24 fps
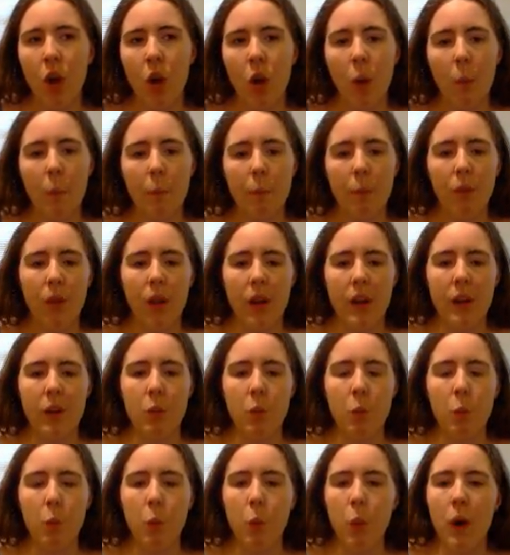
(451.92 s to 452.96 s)
like
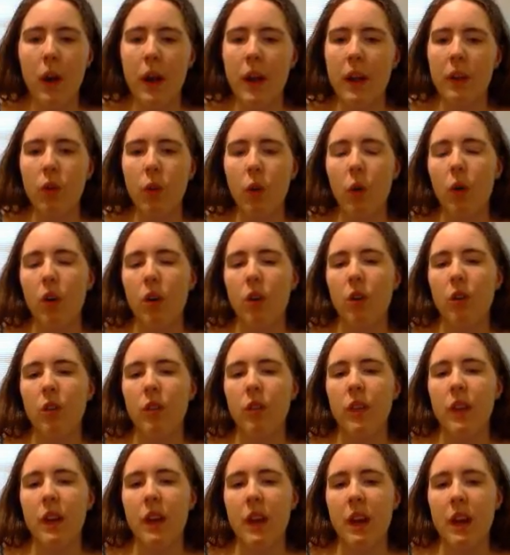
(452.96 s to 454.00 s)
way longer
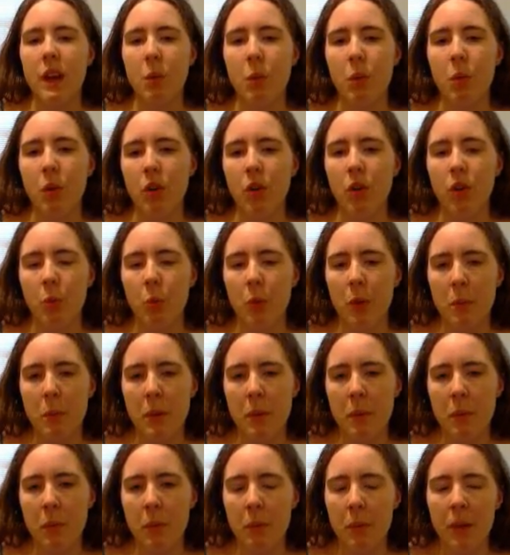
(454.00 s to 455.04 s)
than anyone could
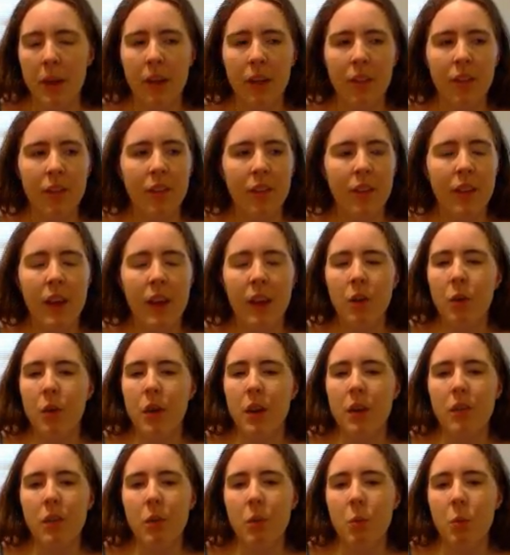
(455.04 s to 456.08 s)
remember because they don't
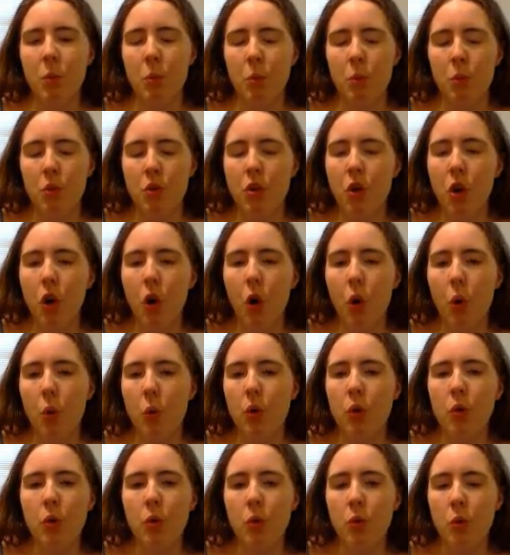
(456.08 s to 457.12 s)
even know
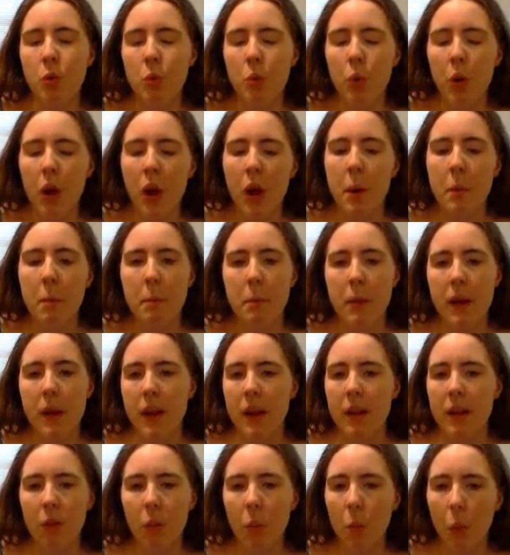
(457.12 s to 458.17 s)
who
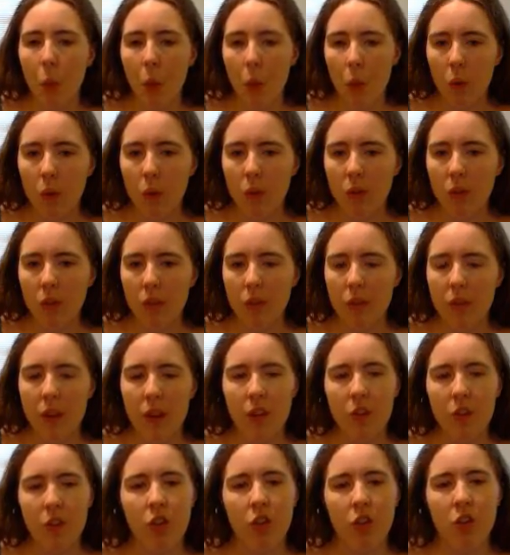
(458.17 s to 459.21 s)
made the walls.
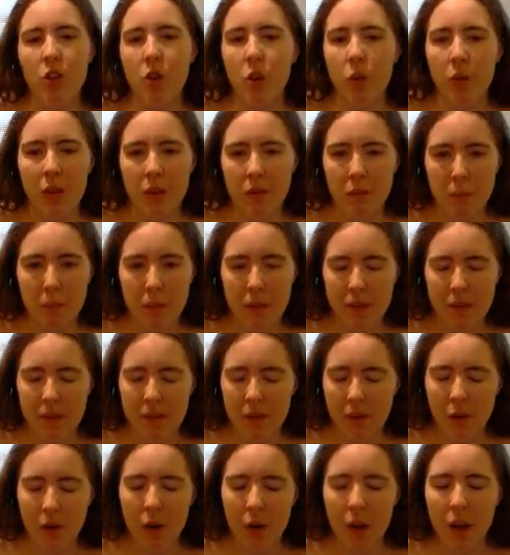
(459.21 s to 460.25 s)
They just know they've been
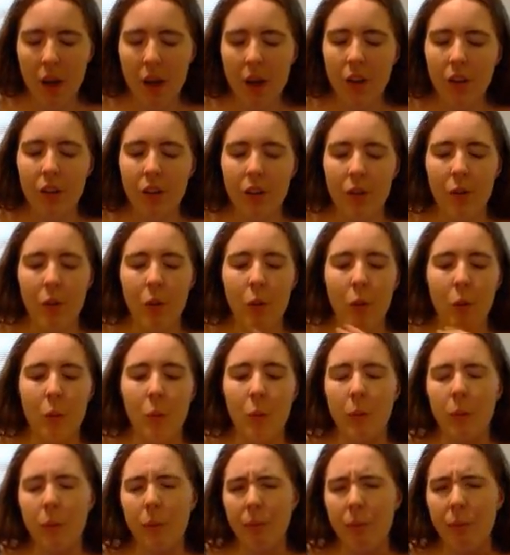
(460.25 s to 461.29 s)
there.
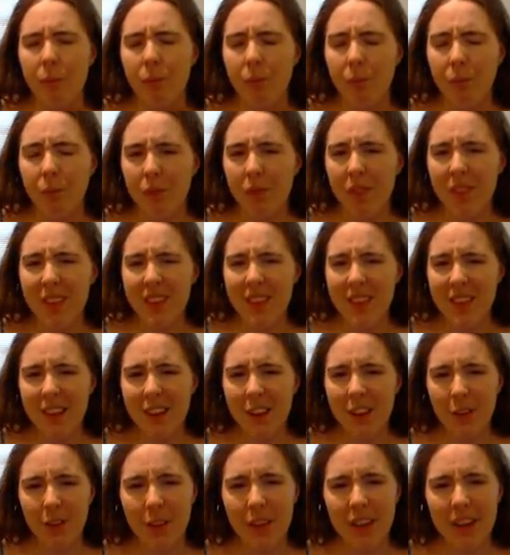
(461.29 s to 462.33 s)
So
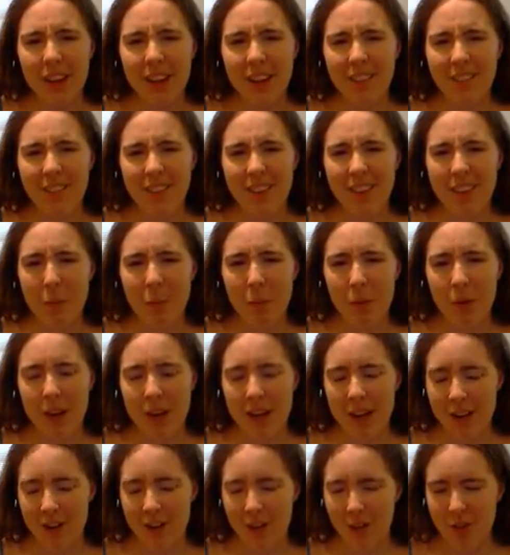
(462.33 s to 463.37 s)
that's definitely a pretty
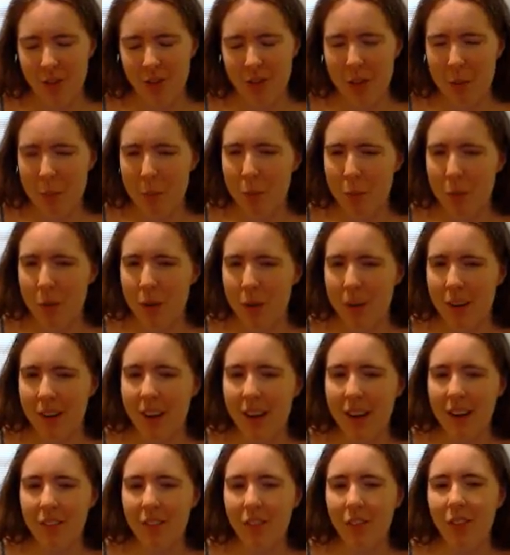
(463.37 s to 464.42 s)
interesting point and
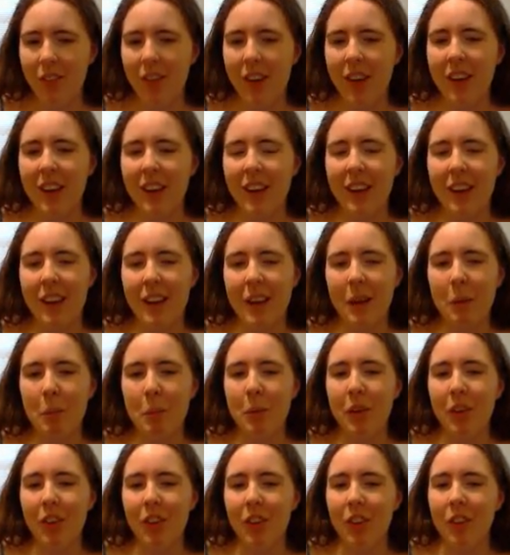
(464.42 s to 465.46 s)
kind of
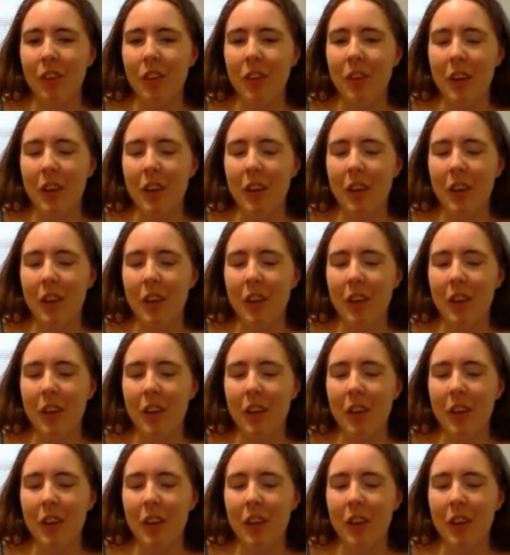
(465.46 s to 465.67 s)
suspicious of